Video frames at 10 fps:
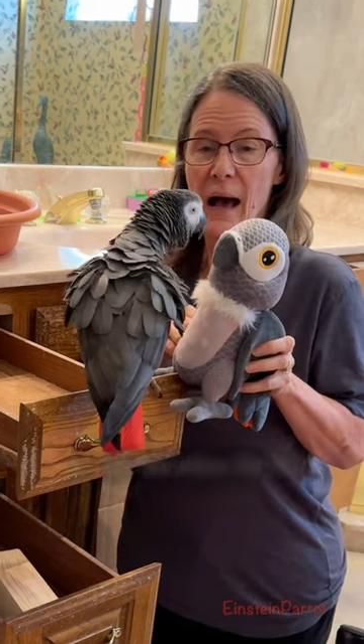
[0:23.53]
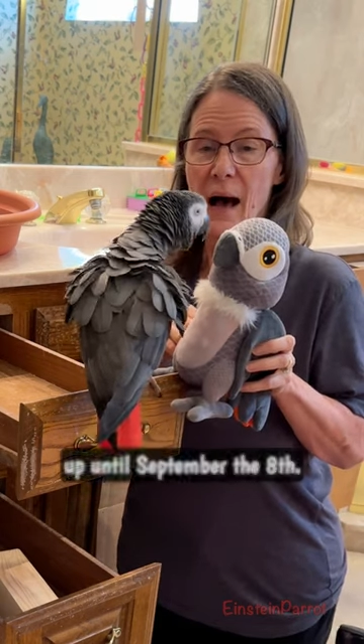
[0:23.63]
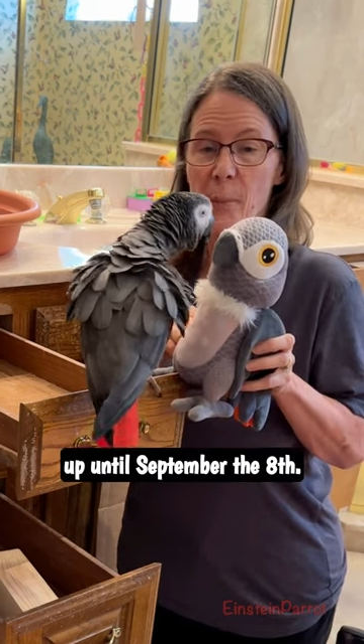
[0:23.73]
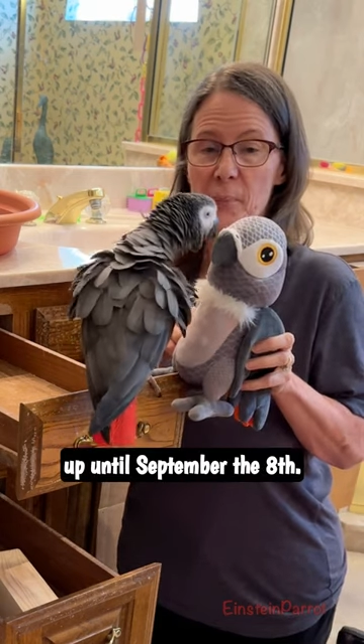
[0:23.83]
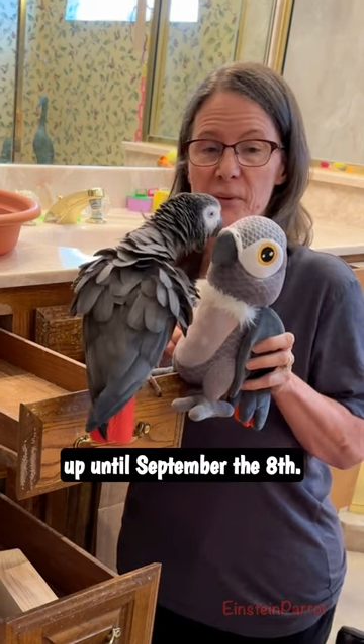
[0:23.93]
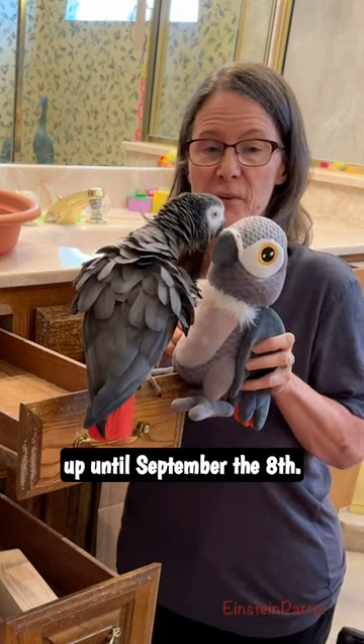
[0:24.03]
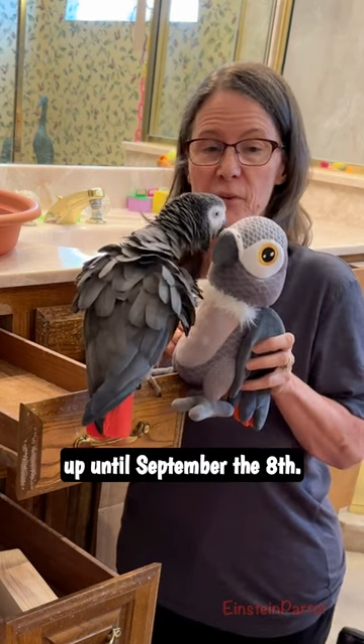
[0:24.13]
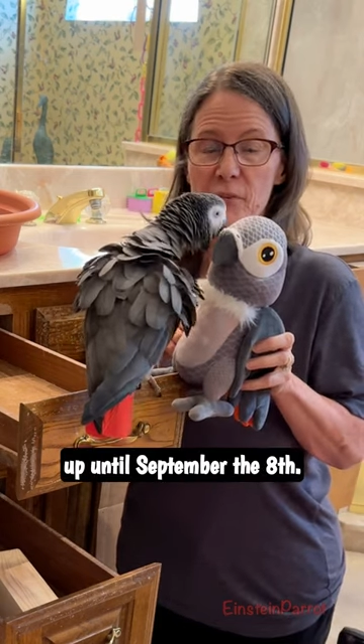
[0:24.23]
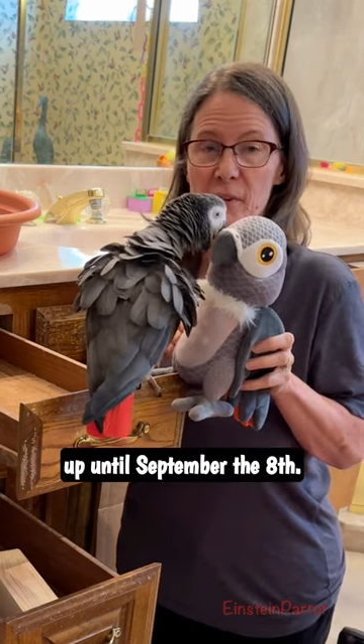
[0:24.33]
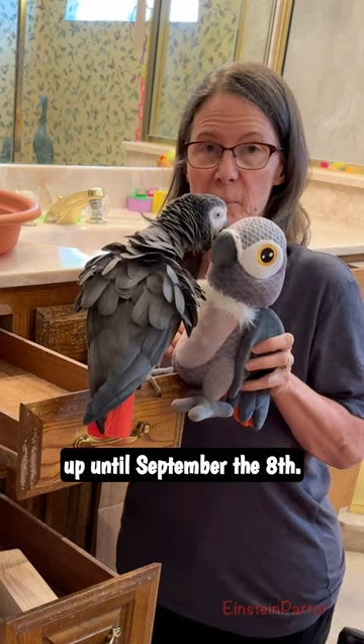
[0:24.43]
up until
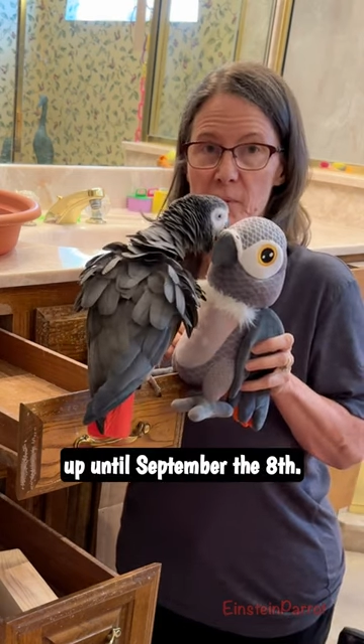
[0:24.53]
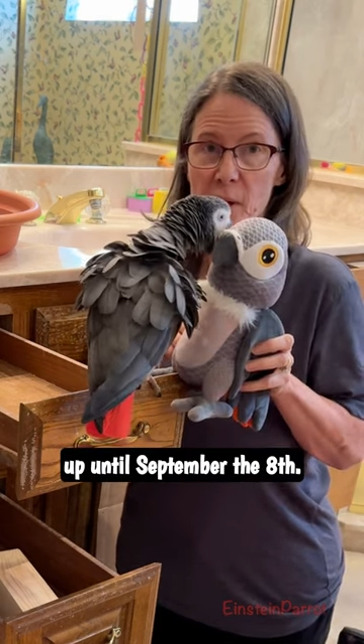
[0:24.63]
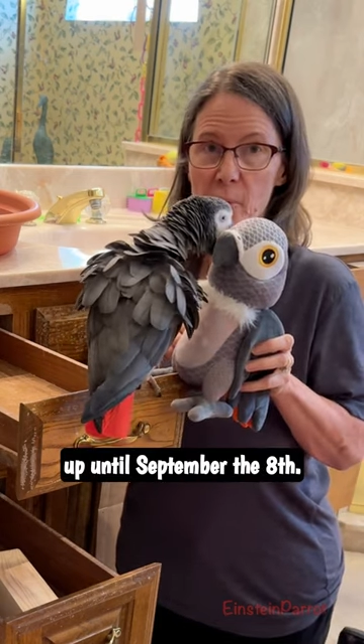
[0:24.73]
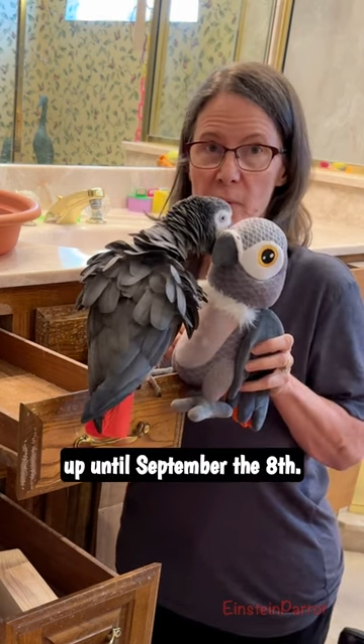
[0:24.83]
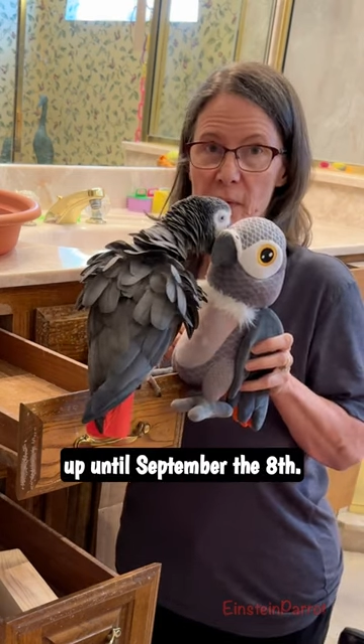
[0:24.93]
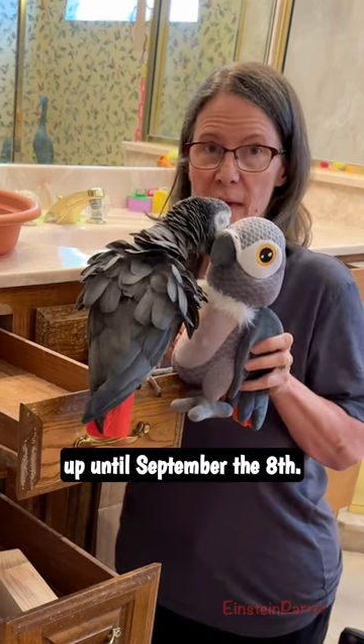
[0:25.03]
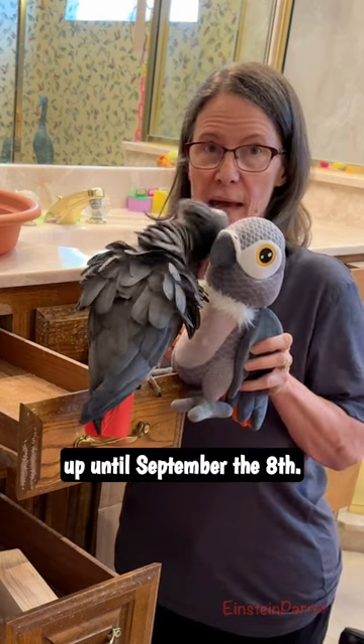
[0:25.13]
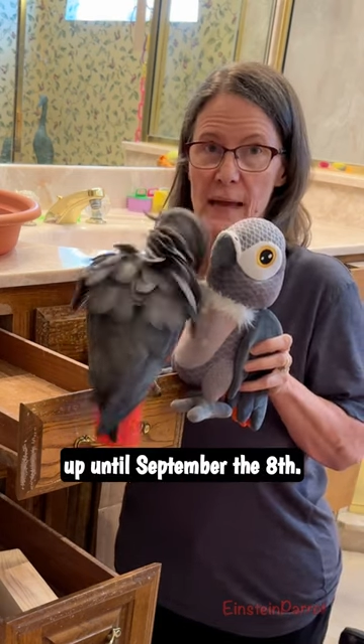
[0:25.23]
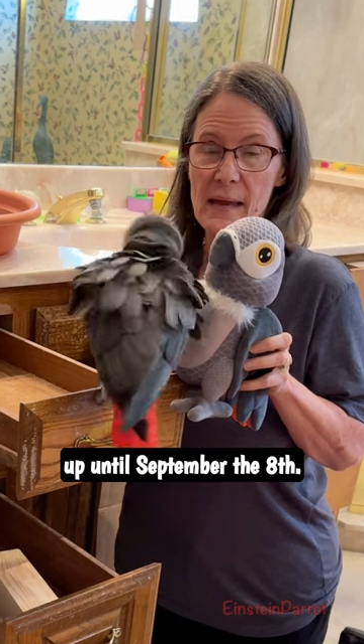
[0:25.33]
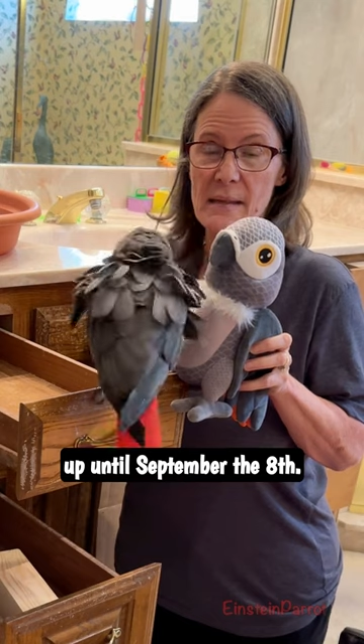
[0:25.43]
September the
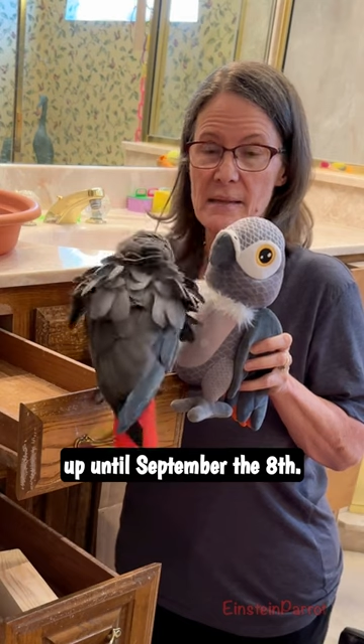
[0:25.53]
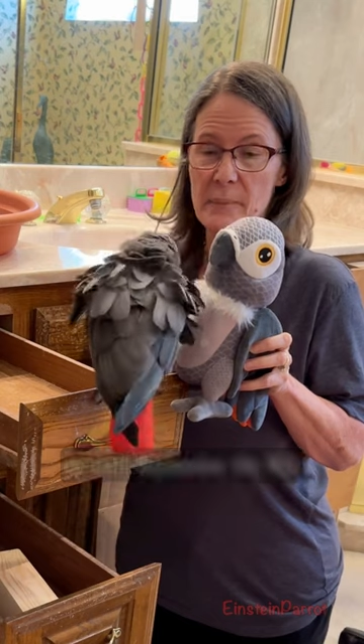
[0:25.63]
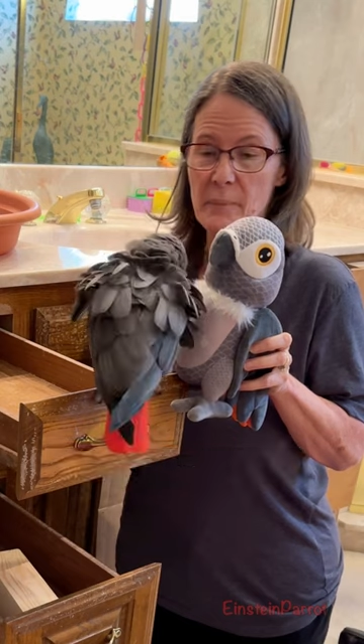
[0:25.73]
8th